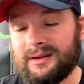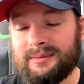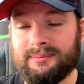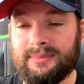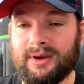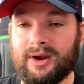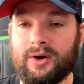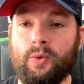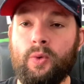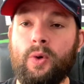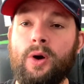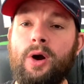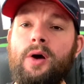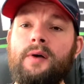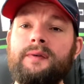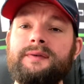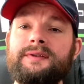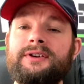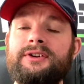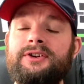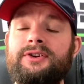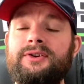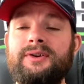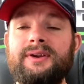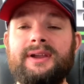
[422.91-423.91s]
But quite
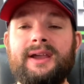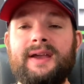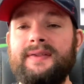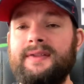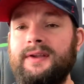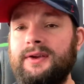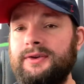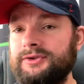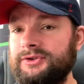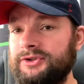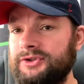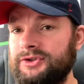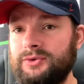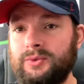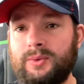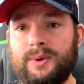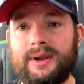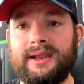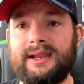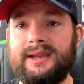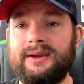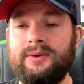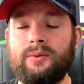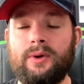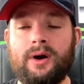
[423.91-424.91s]
often you get those
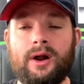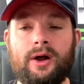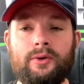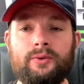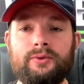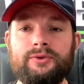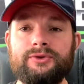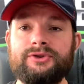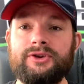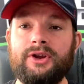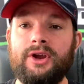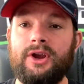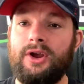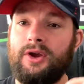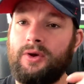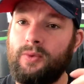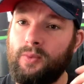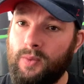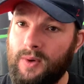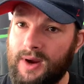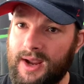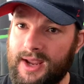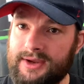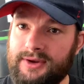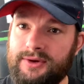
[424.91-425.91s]
swingy rolls
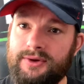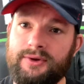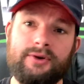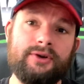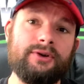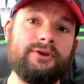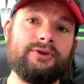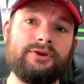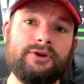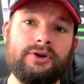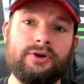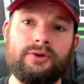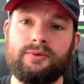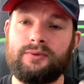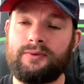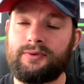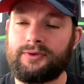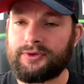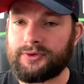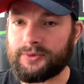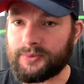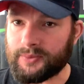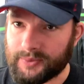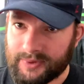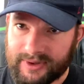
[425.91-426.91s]
where you can do
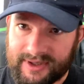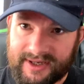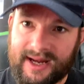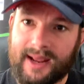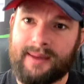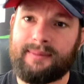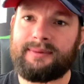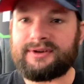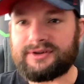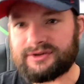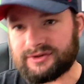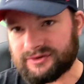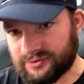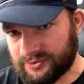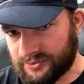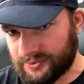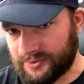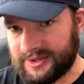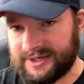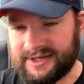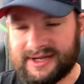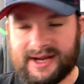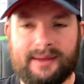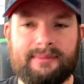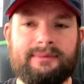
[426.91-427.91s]
3 damage,
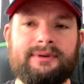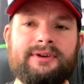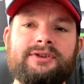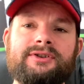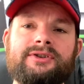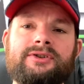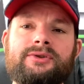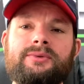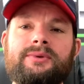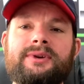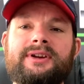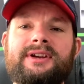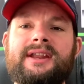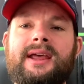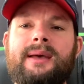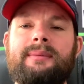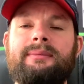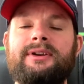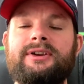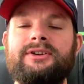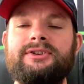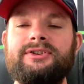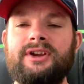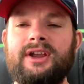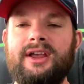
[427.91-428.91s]
3 damage, 3
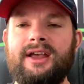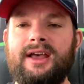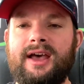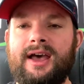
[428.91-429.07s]
damage.